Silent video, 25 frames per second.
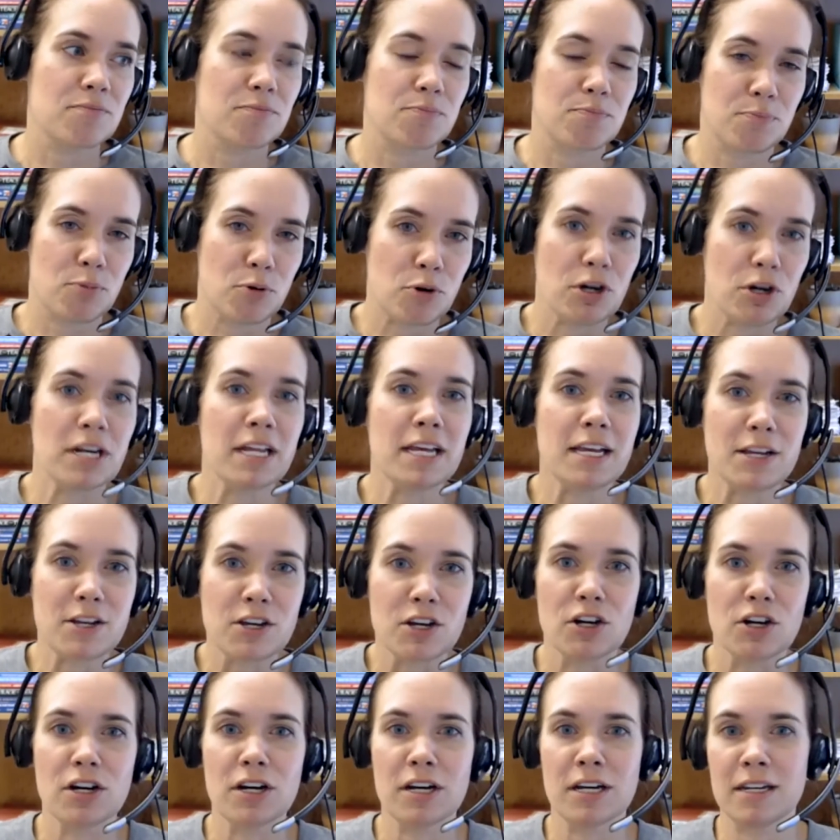pretty
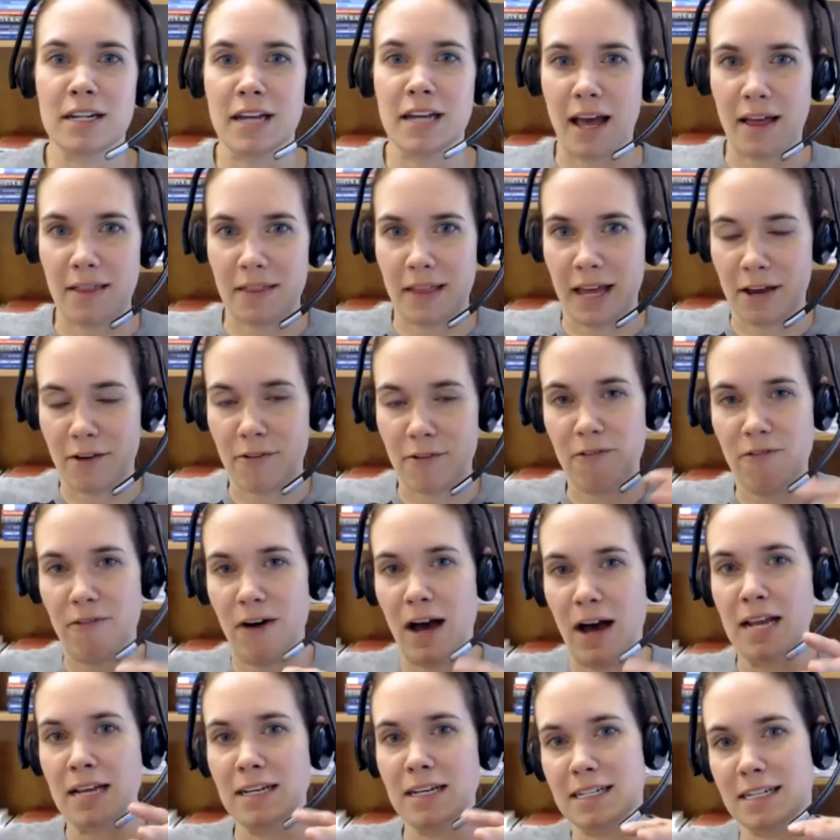good at like
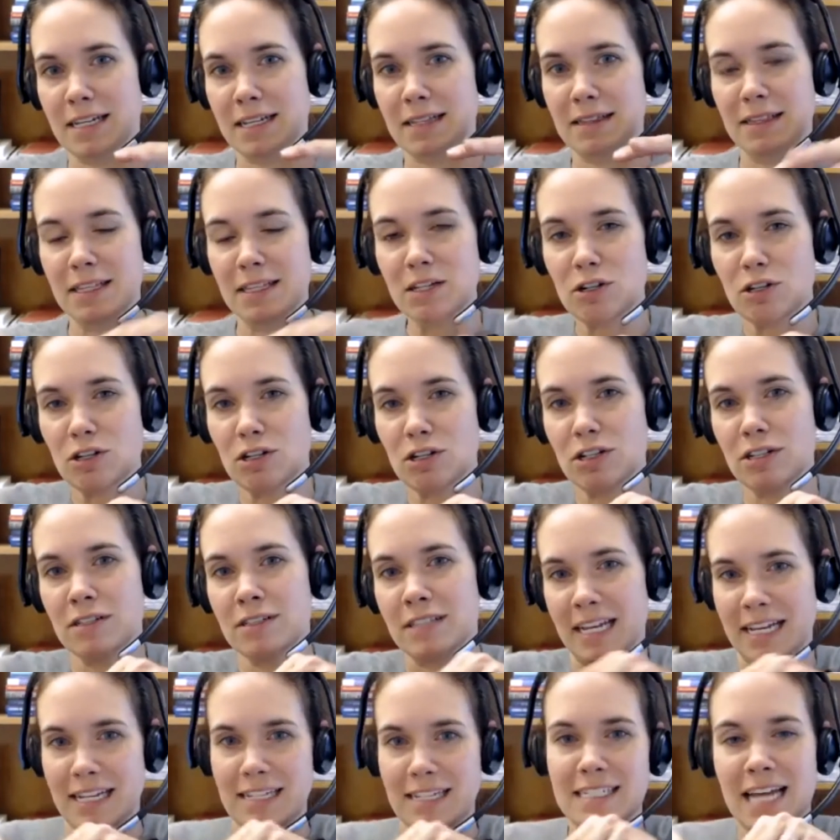finding little
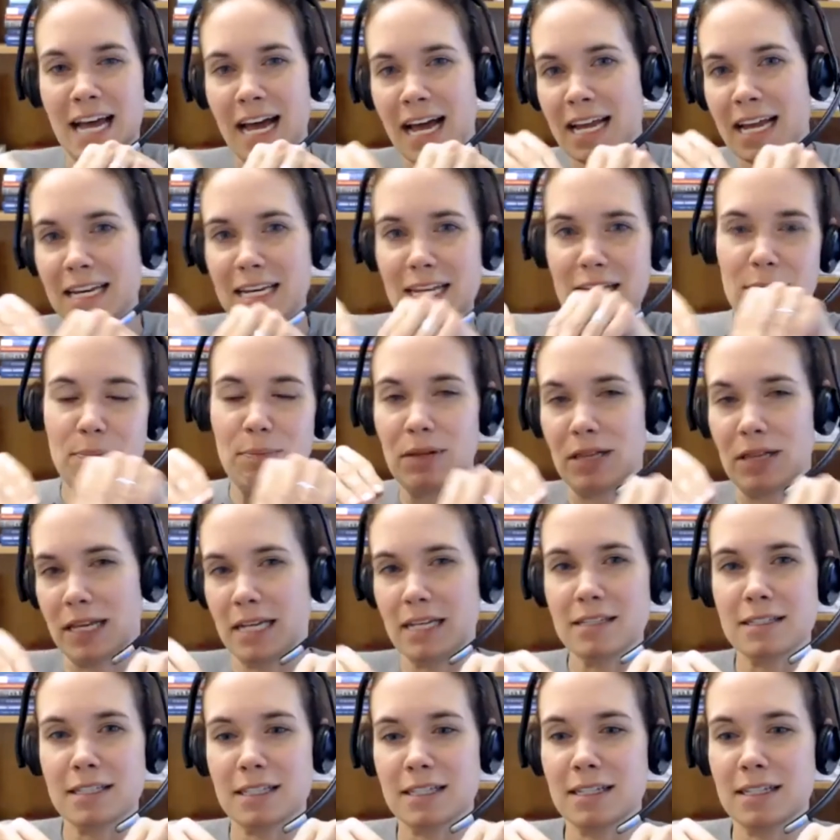like tiny
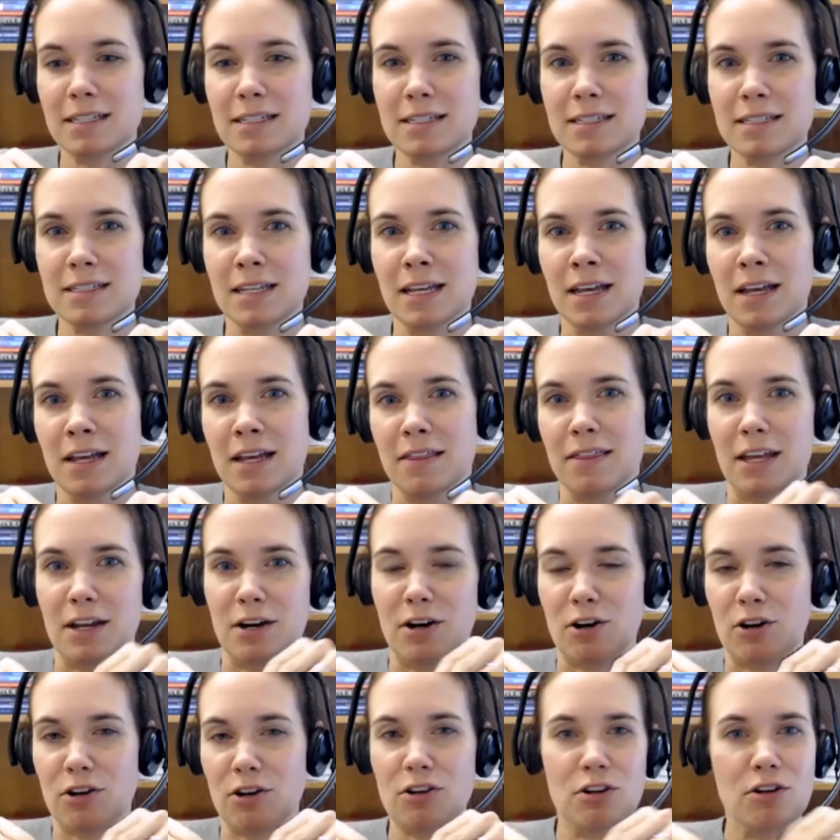places that
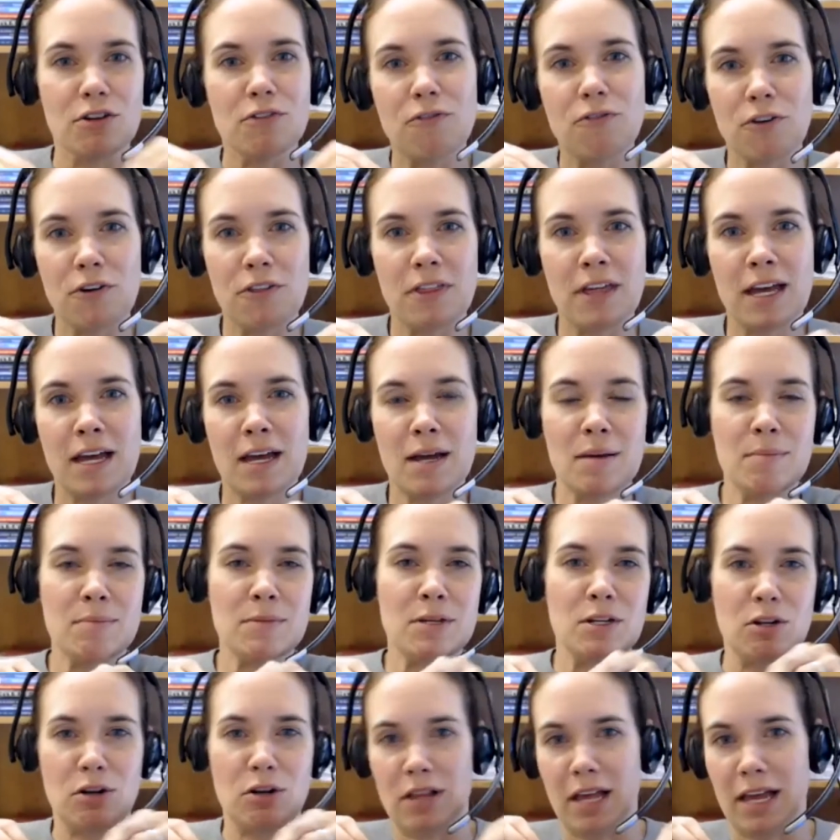are good for them you
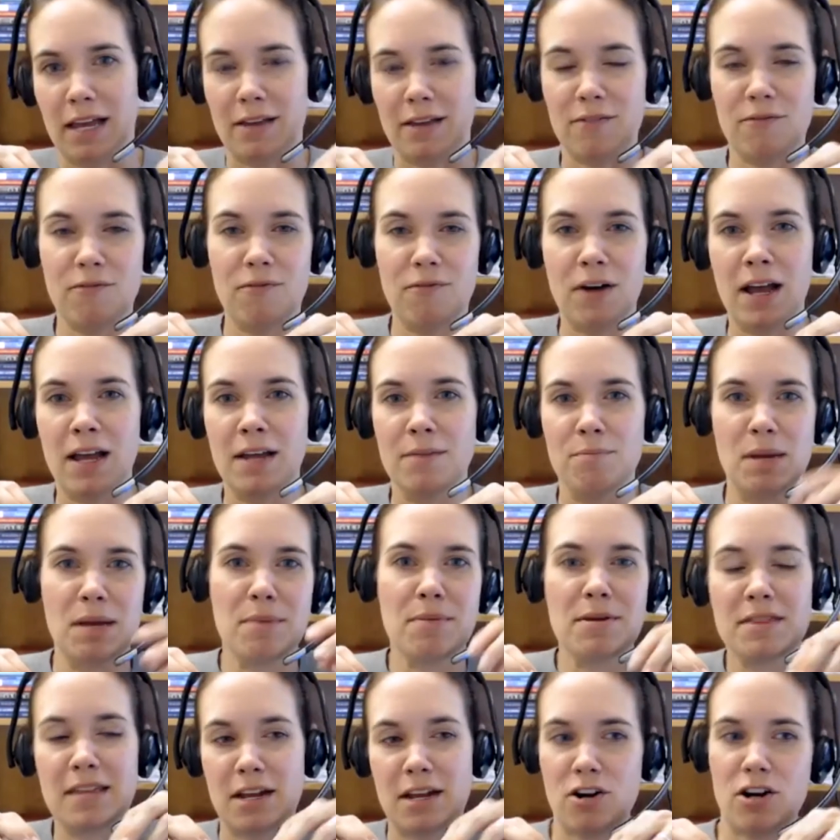know like find,
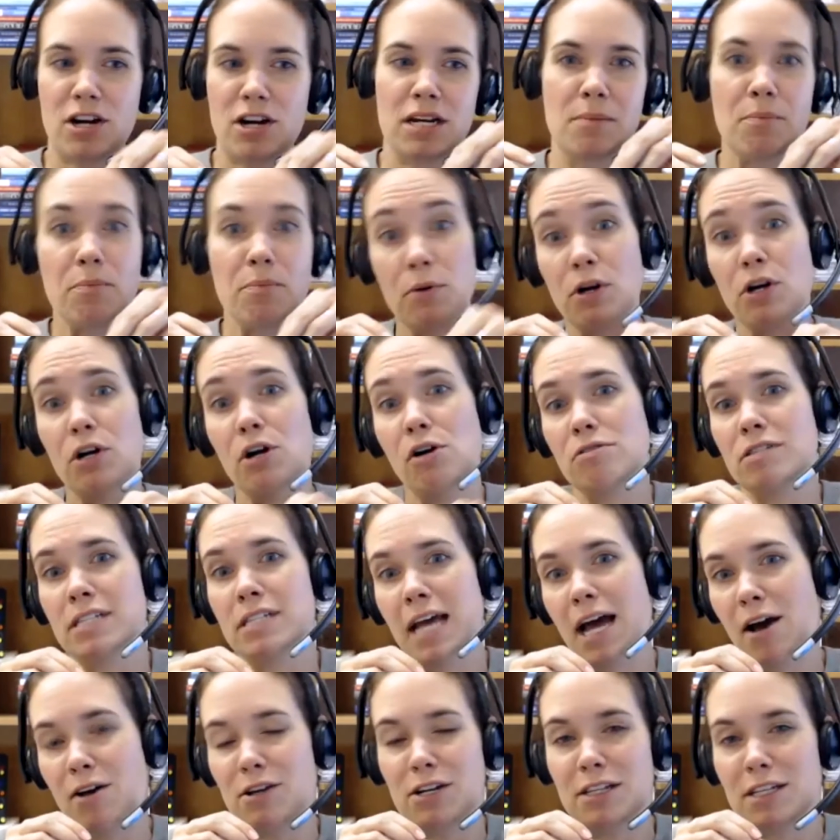maybe they are going to burrow
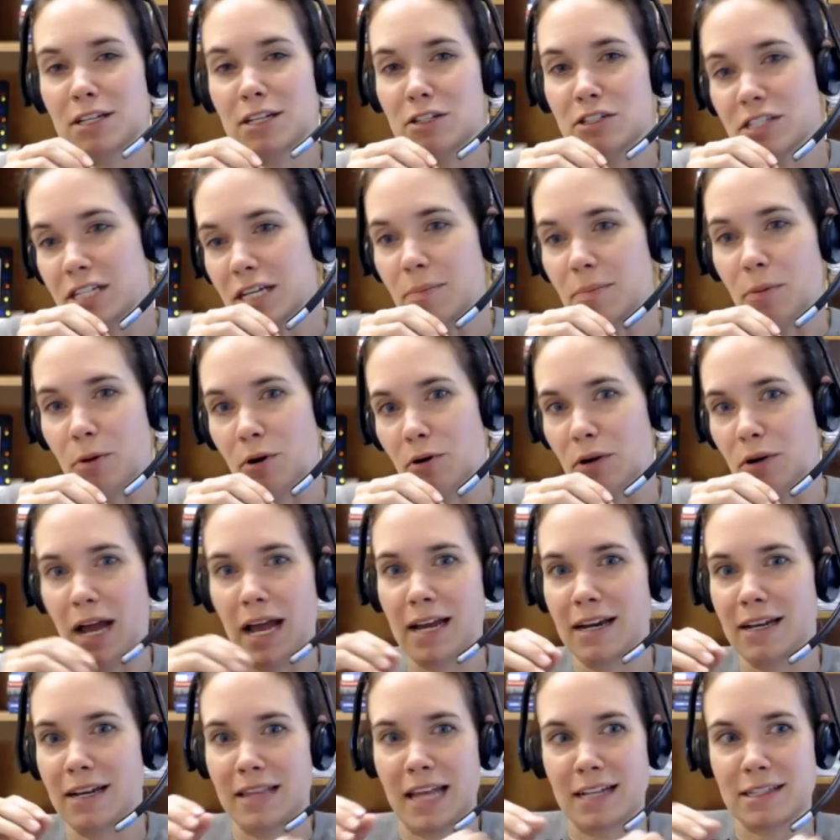down a little deeper
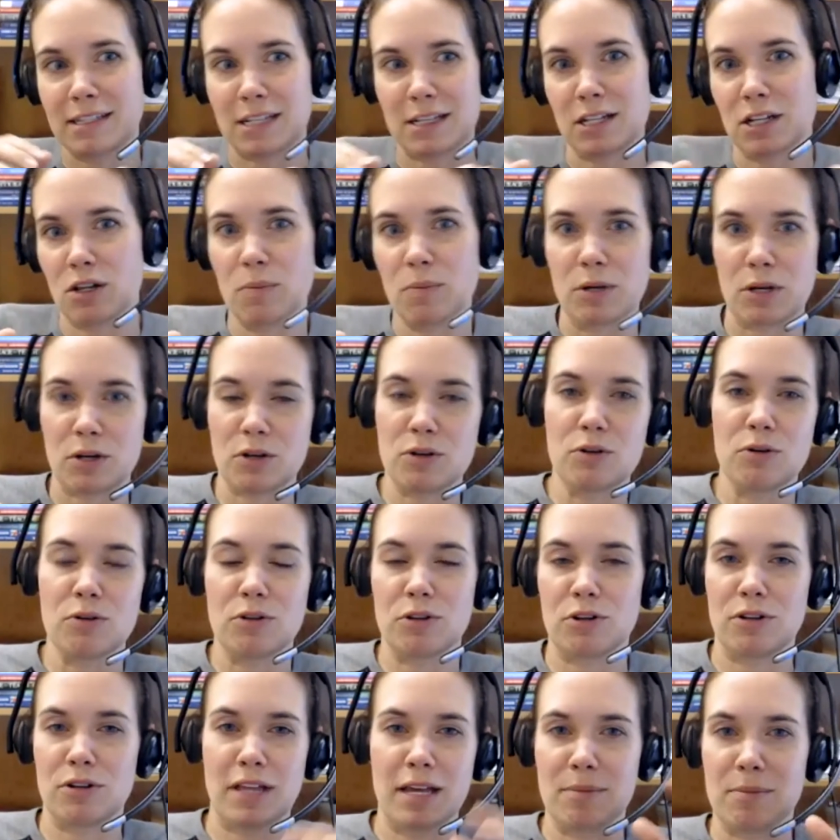right and that's a little bit
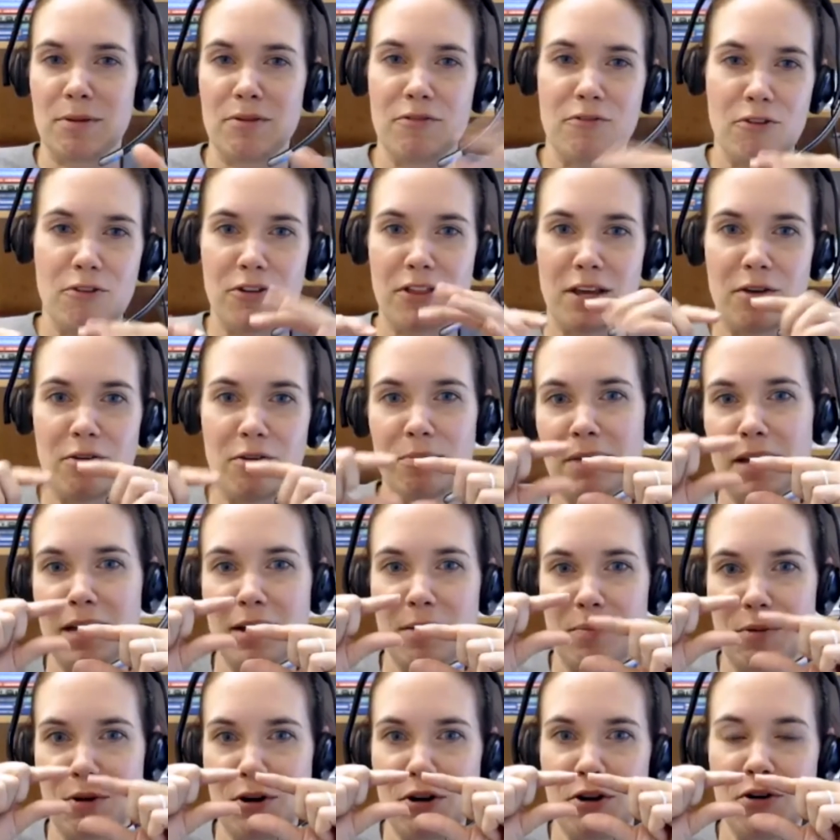cooler like before they would make a
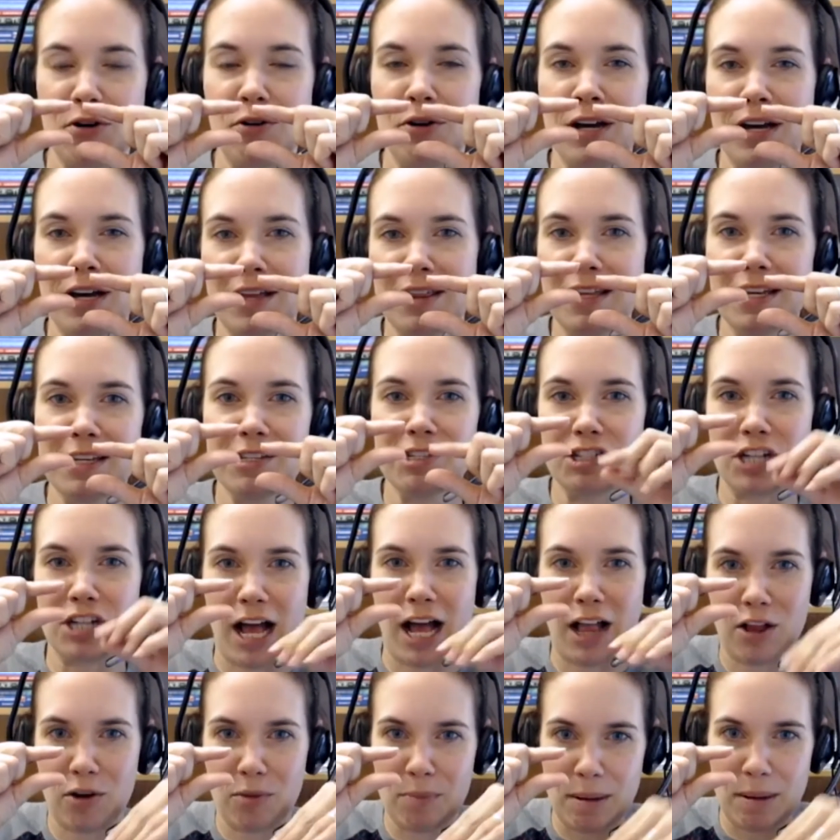burrow this
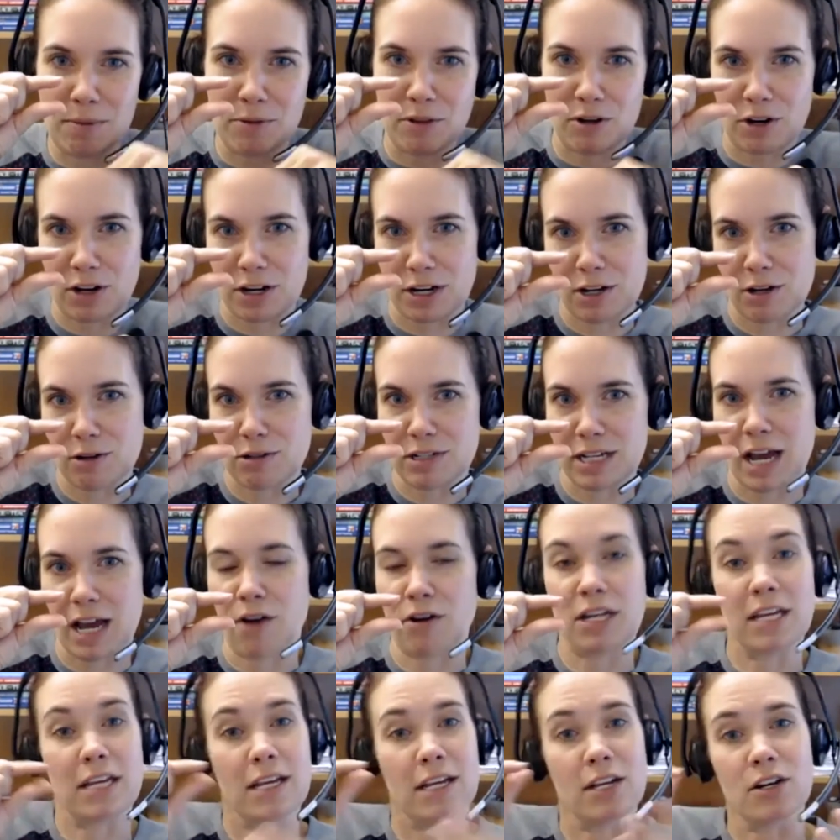shallow maybe they're going to go down
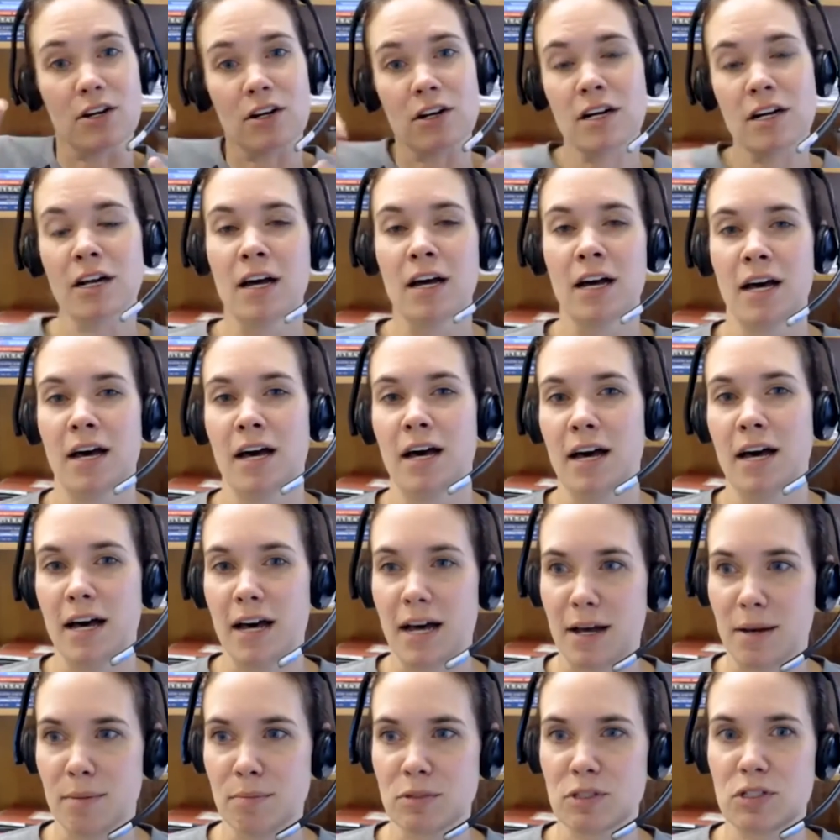here
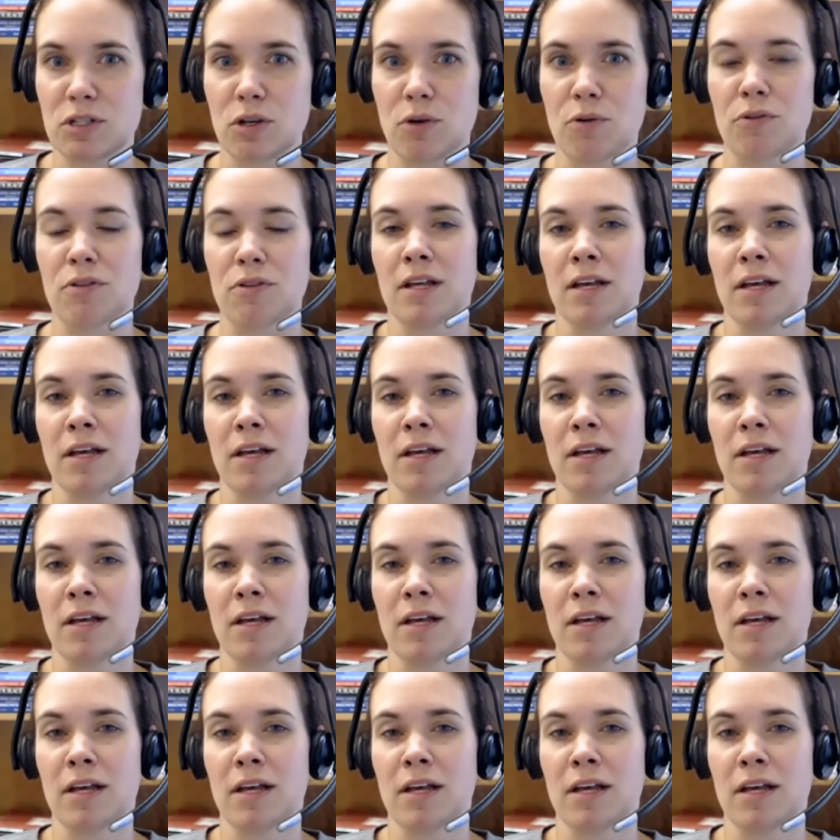um, so